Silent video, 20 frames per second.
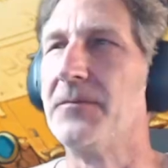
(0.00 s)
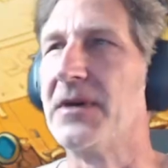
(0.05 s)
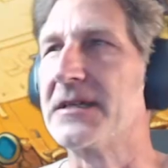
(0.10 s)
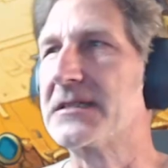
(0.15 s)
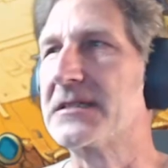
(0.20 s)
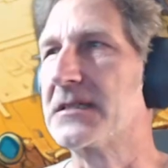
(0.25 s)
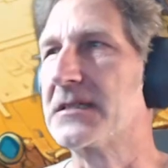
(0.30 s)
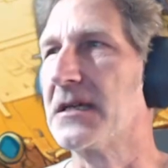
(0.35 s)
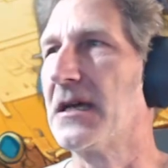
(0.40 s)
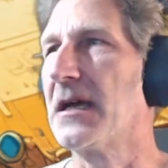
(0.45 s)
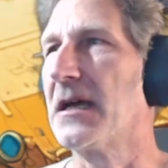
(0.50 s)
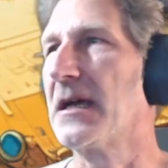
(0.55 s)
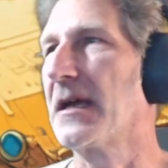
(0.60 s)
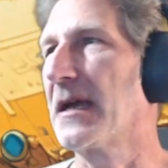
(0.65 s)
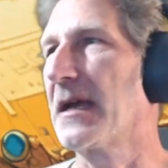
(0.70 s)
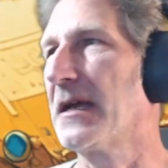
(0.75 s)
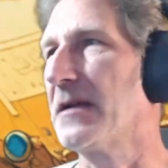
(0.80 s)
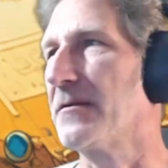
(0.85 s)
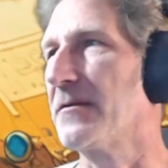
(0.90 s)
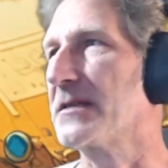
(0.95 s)

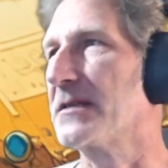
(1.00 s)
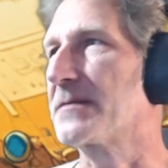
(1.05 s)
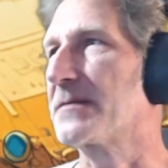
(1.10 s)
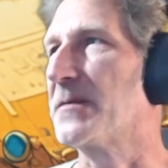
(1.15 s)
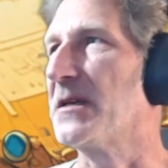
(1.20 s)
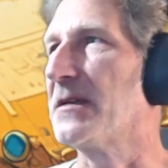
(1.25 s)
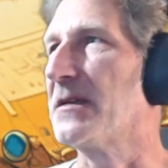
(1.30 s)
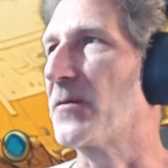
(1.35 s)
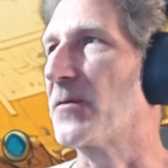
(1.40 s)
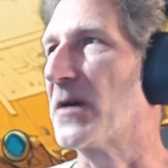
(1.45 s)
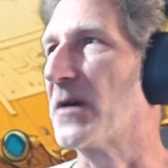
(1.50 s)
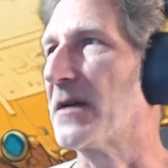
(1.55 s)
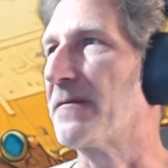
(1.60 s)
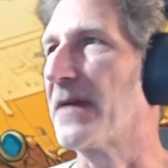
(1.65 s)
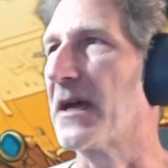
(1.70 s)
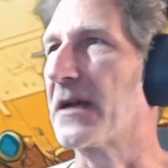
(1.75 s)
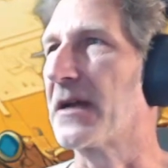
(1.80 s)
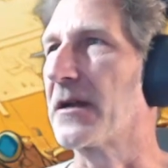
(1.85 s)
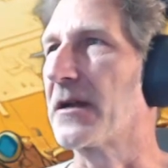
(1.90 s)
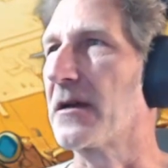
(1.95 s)
anyways, me, the wife
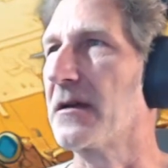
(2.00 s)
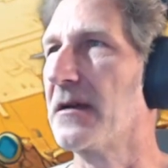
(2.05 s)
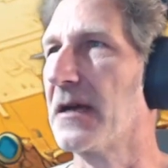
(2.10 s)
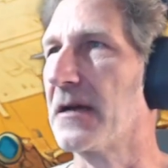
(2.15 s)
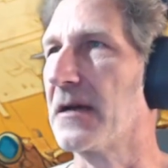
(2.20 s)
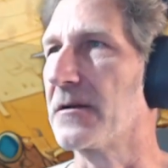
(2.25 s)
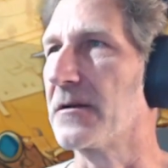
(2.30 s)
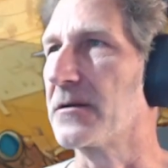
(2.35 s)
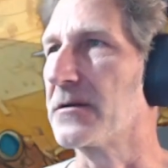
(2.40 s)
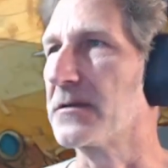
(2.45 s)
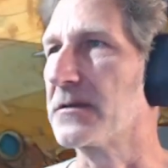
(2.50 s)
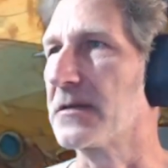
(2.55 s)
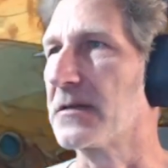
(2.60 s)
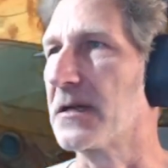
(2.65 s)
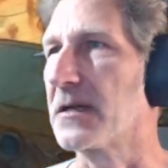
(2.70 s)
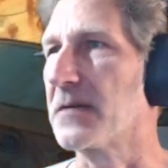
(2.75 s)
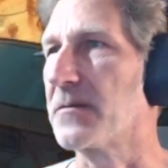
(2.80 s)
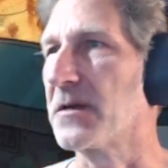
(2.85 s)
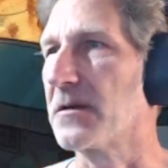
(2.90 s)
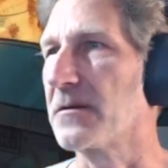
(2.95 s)
had a good
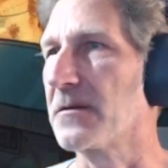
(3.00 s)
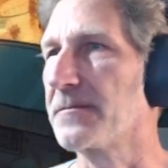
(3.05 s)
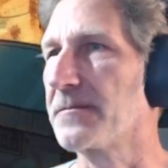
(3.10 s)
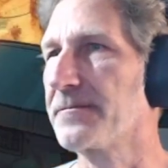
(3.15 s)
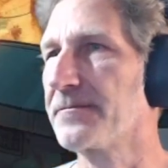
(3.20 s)
time here,